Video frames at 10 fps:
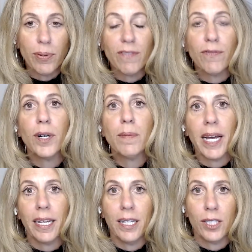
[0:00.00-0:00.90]
preferred
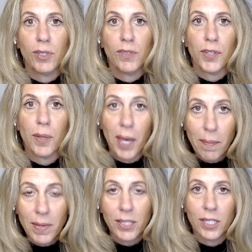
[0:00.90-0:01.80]
mechanisms for the
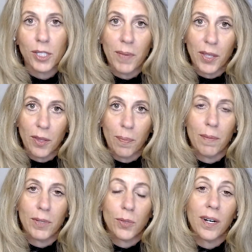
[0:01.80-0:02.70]
payments and to make the
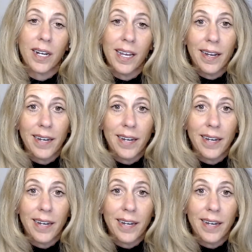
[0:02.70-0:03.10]
payments work.